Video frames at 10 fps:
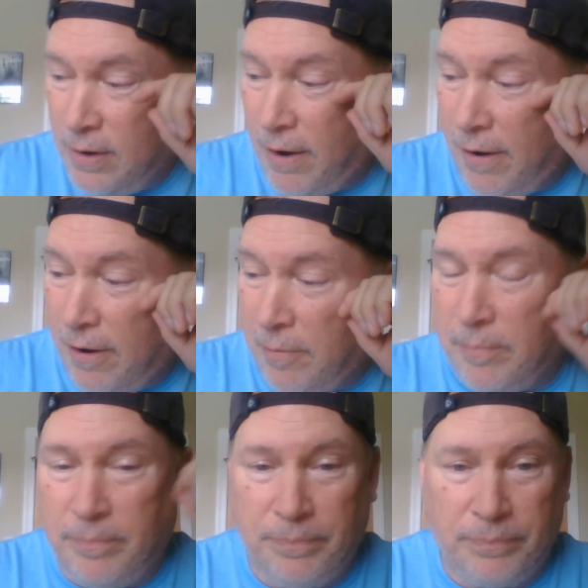
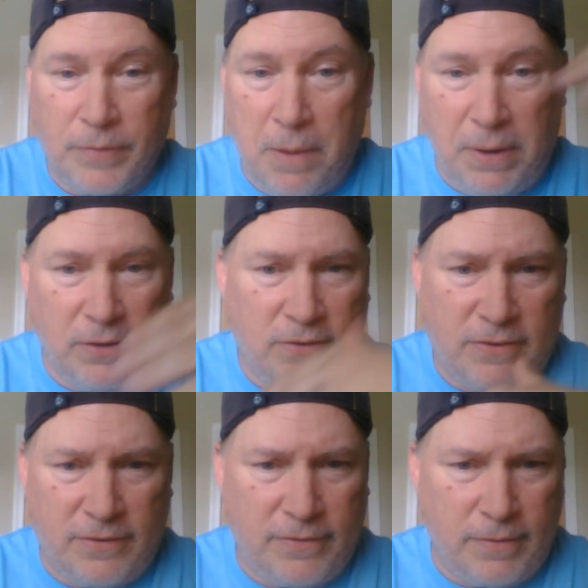Um, I mean,
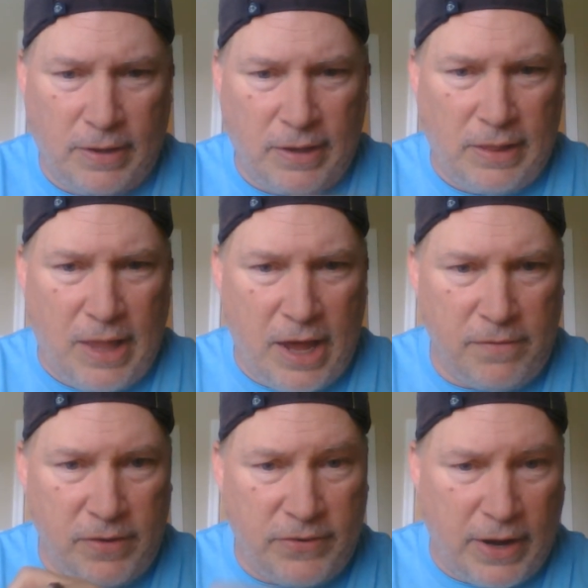a lot
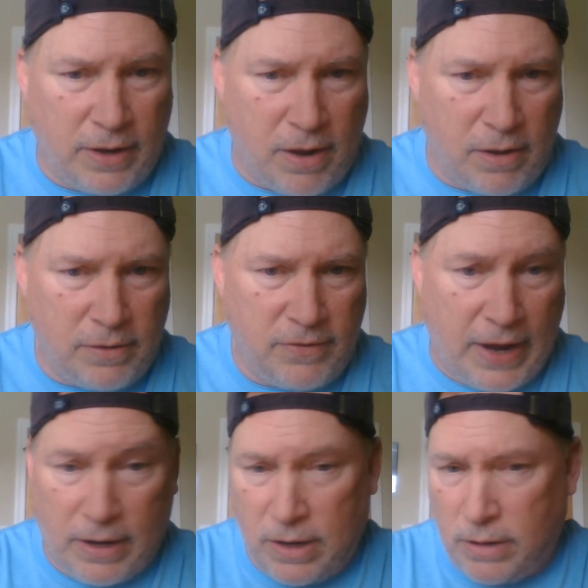of the
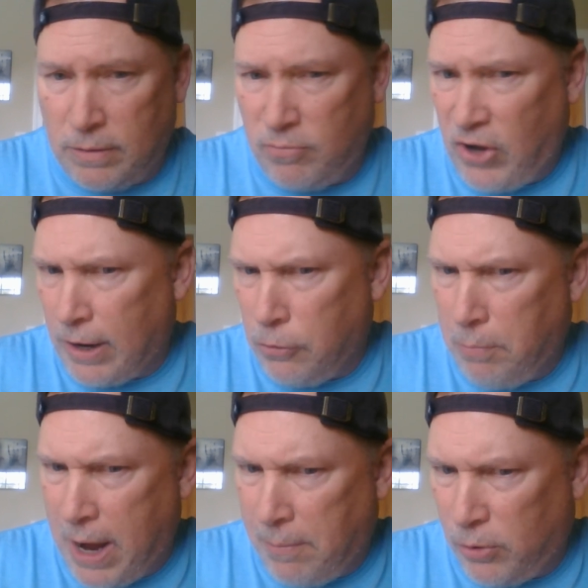techno
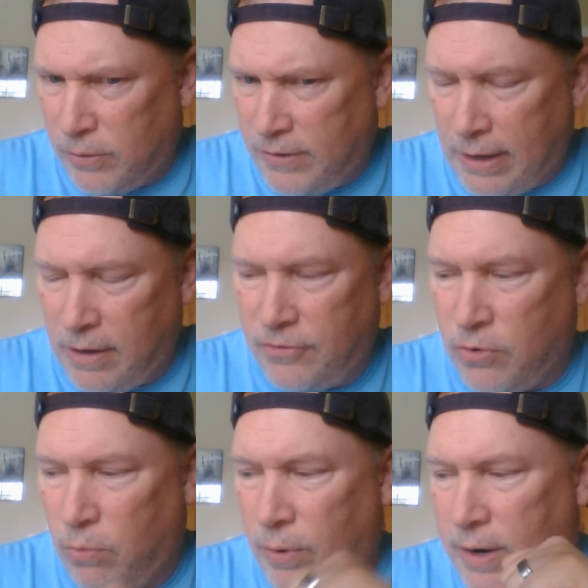babble or
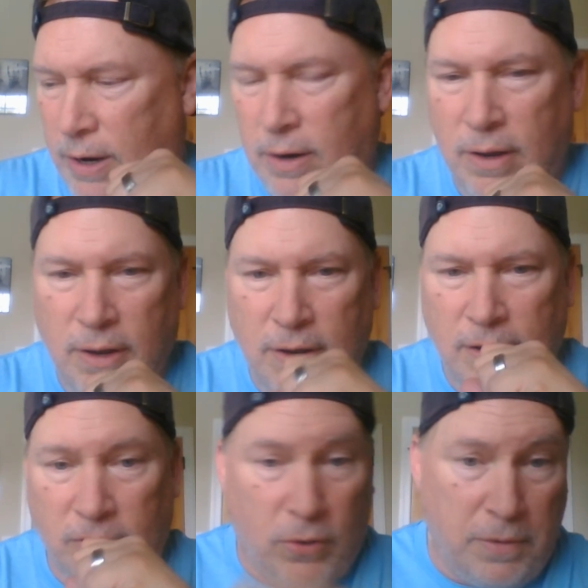technological wording
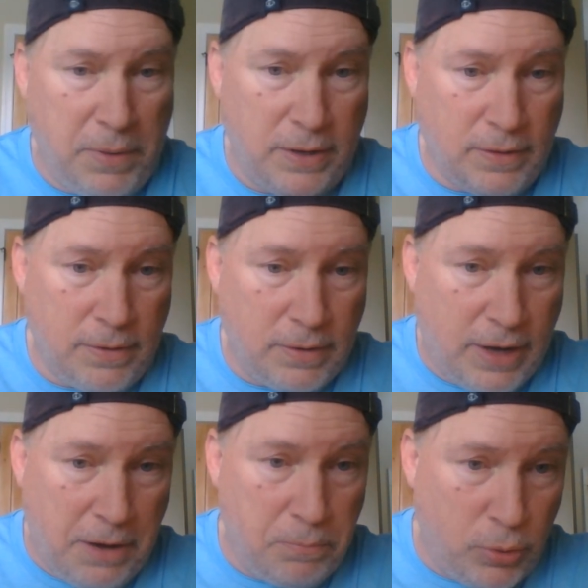is going to be in the
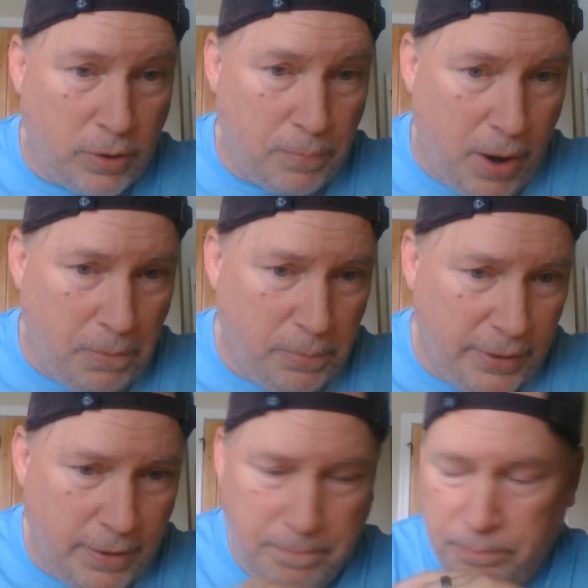game book,
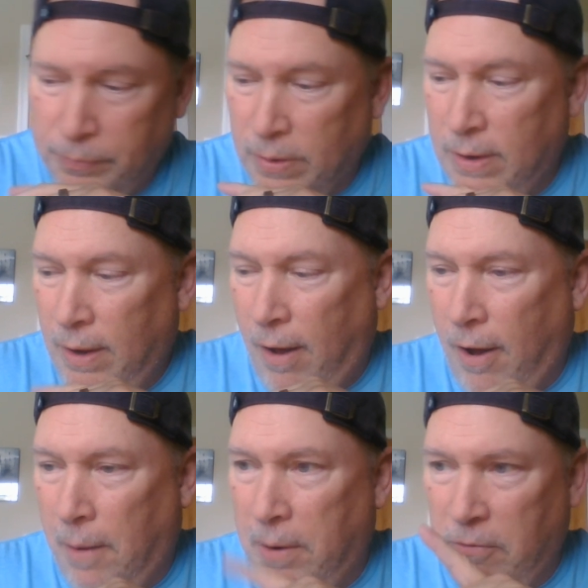probably.
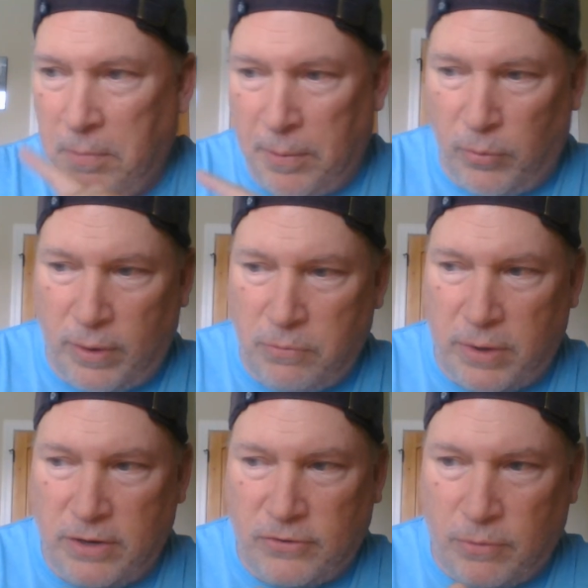But I remember
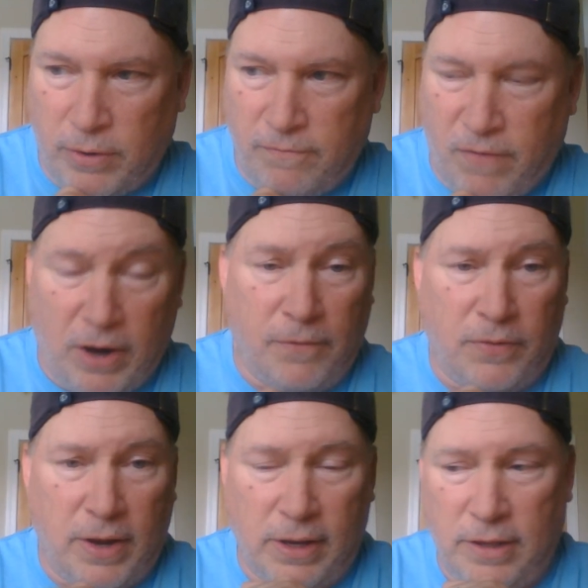when I used to run
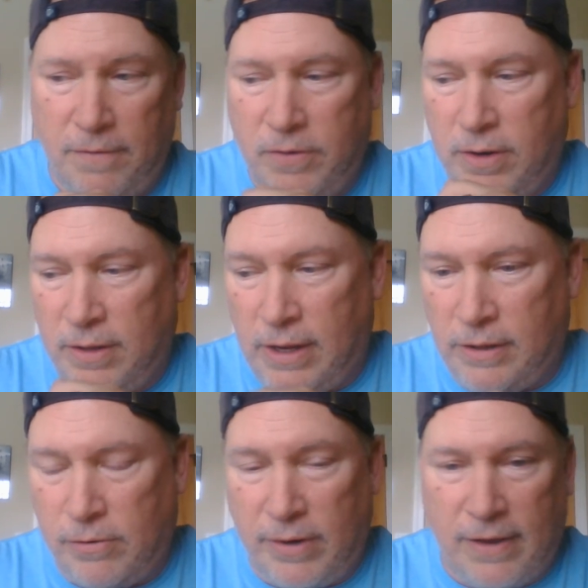Firefly, I loved it, and they
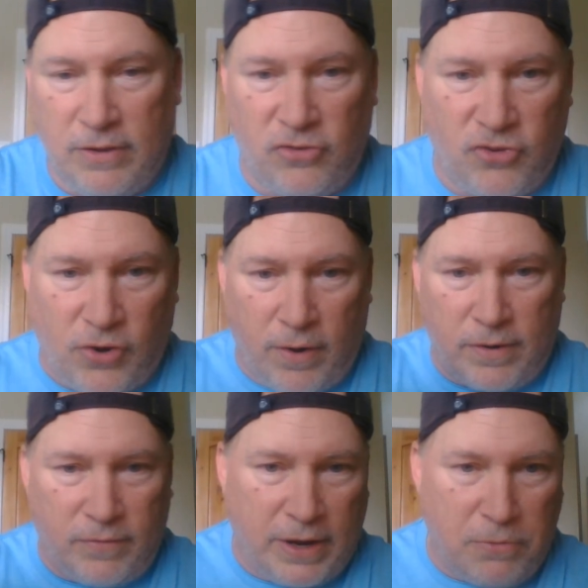literally had this chart
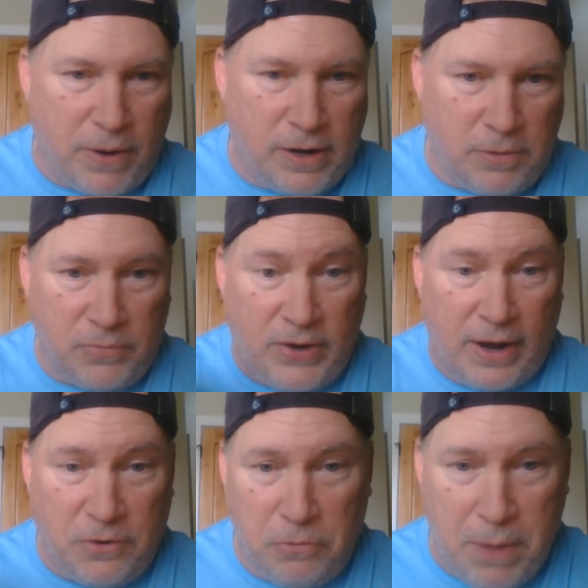of like random
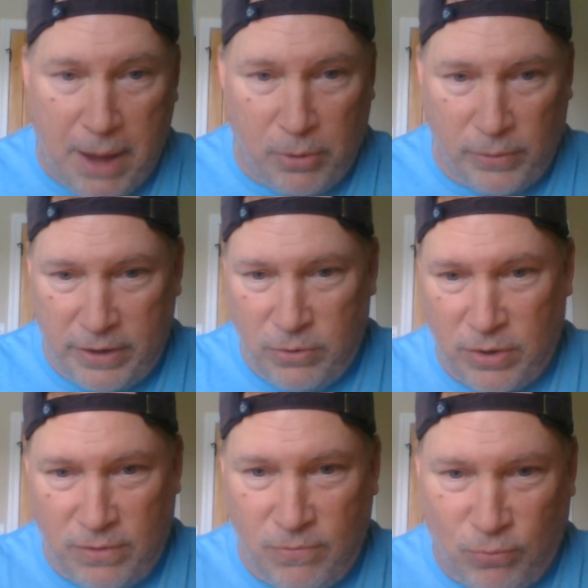techno babble that you
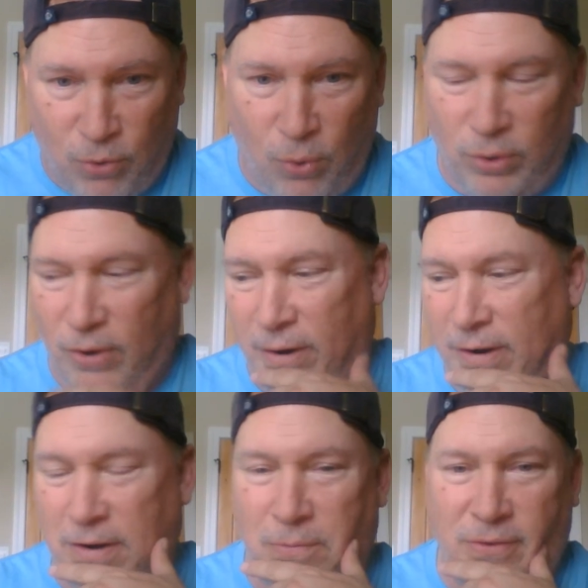could roll
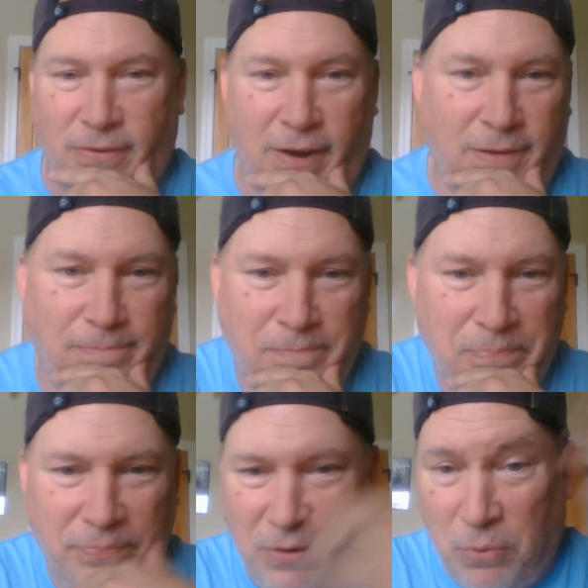on, and it was like
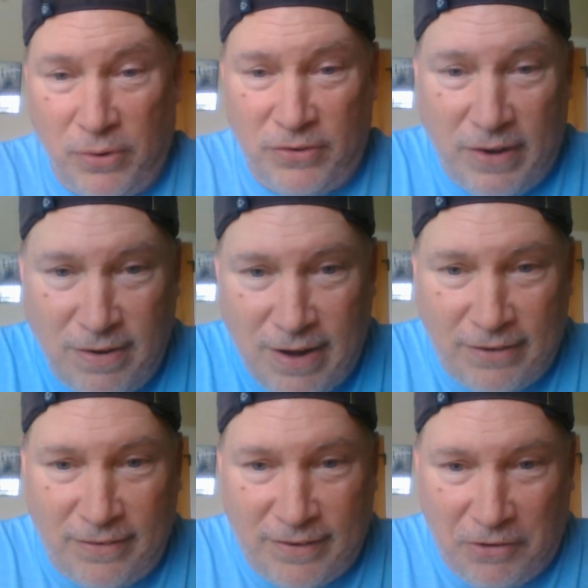the words didn't
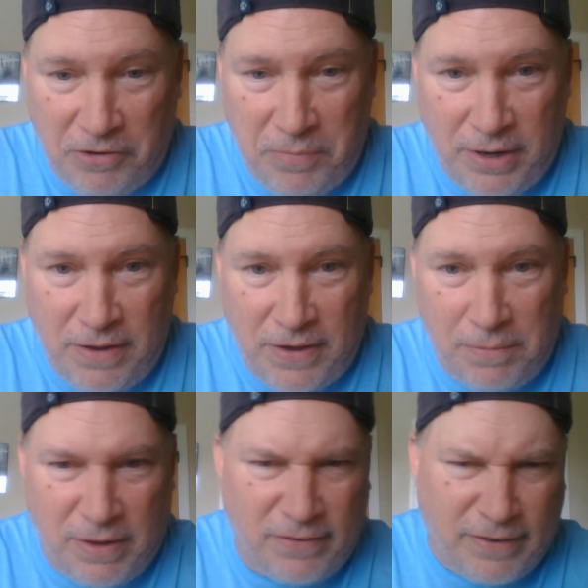necessarily mean
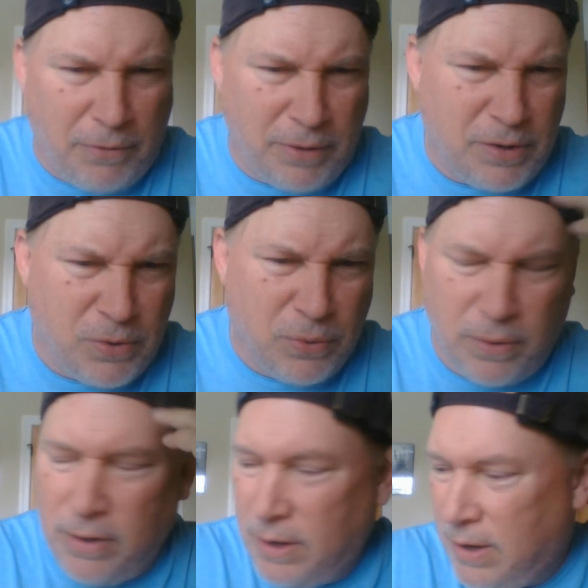anything, but they sounded
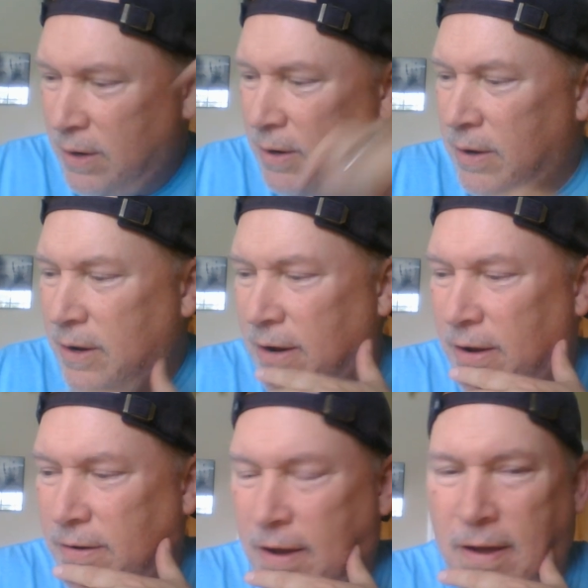cool.
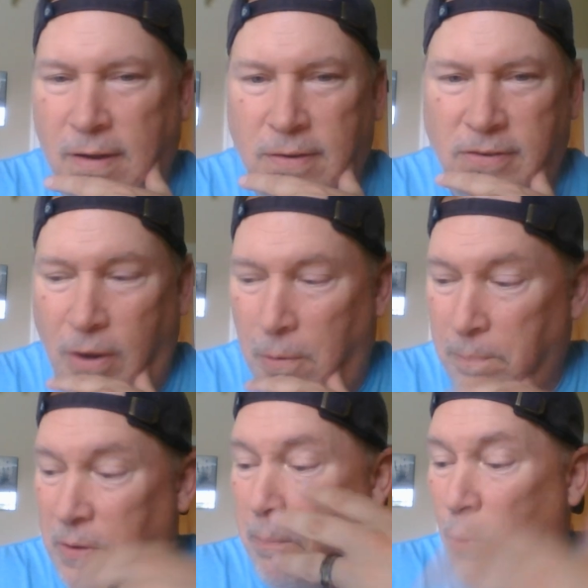And
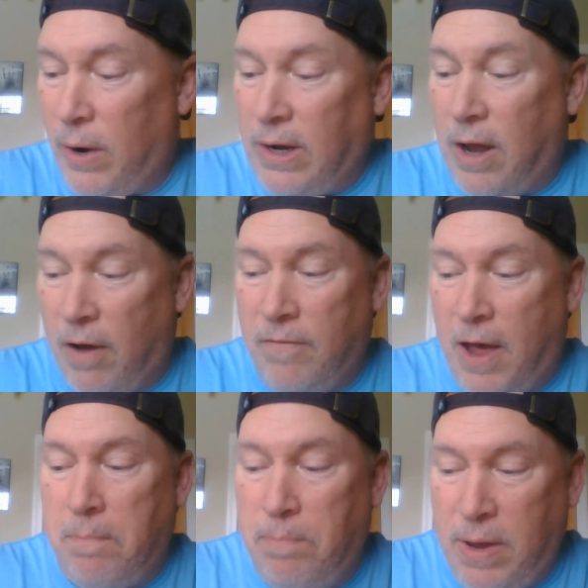so the point of
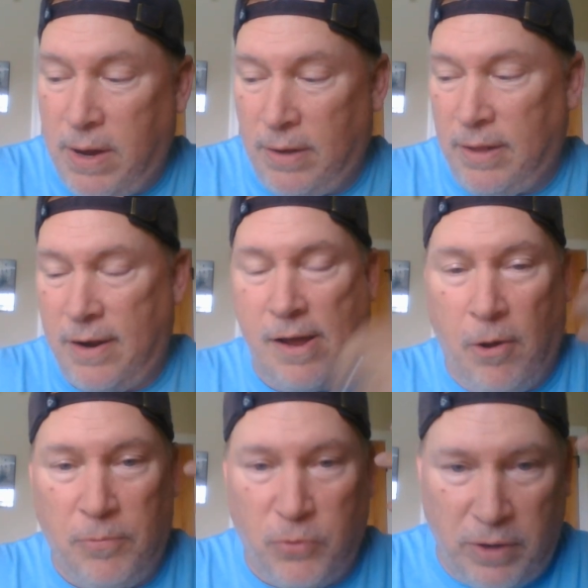that being that it
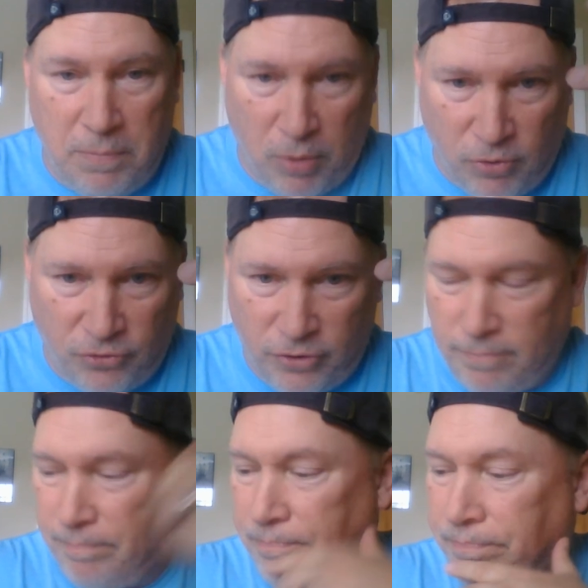helped with immersion